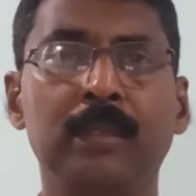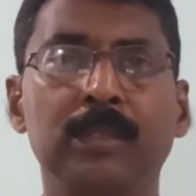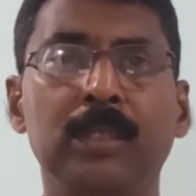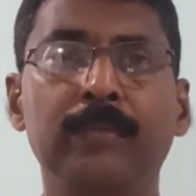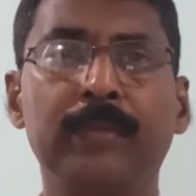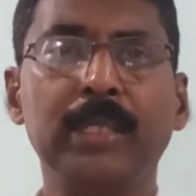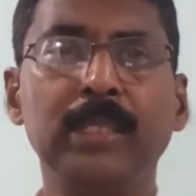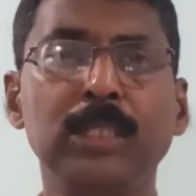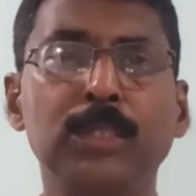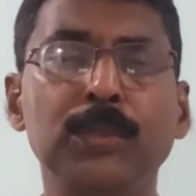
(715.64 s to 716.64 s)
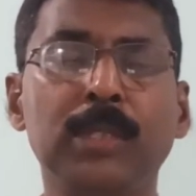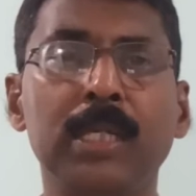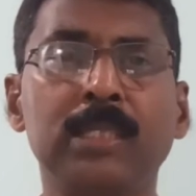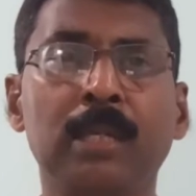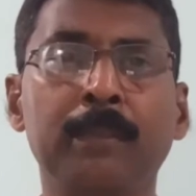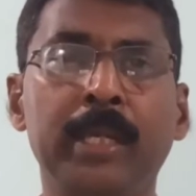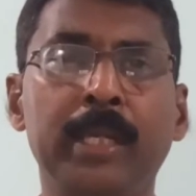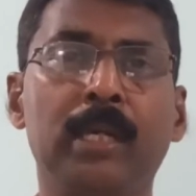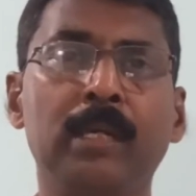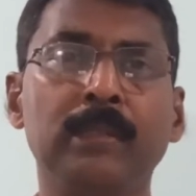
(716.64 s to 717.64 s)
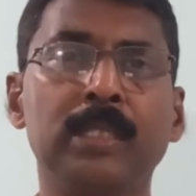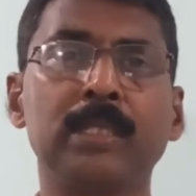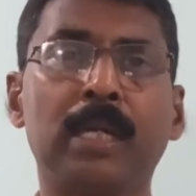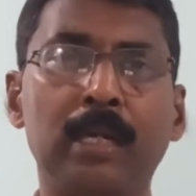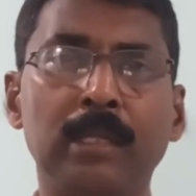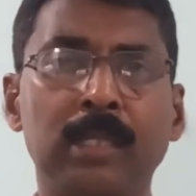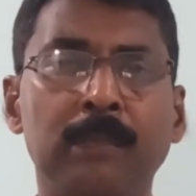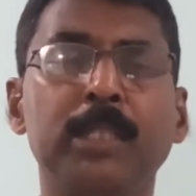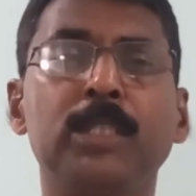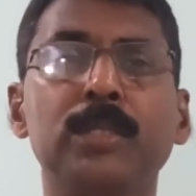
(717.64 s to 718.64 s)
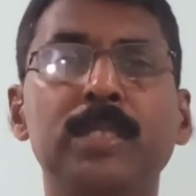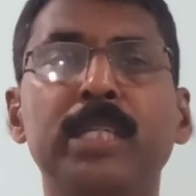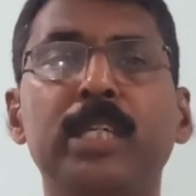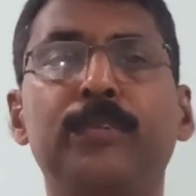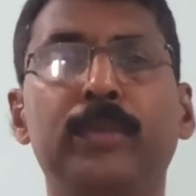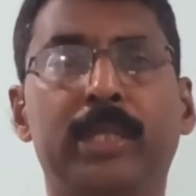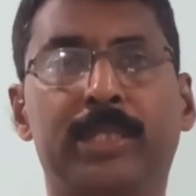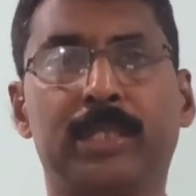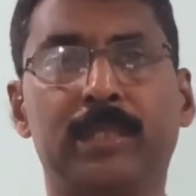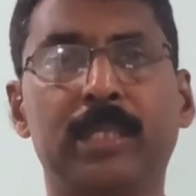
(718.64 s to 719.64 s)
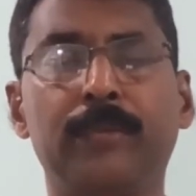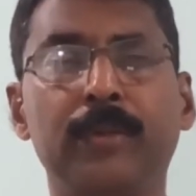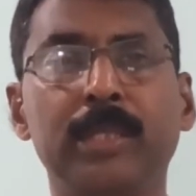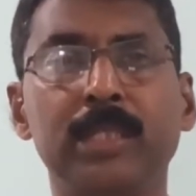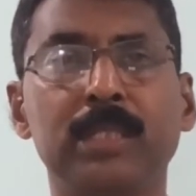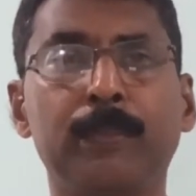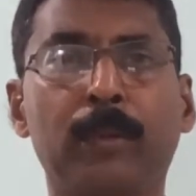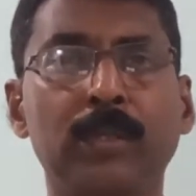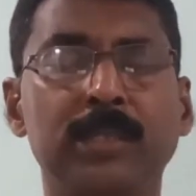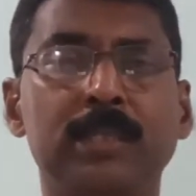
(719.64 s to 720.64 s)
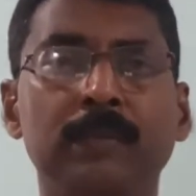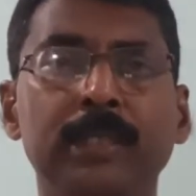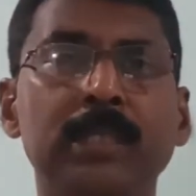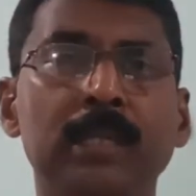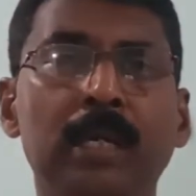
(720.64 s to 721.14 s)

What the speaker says: So when these two cultural media were subjected to centrifugation, centrifugation is a process in which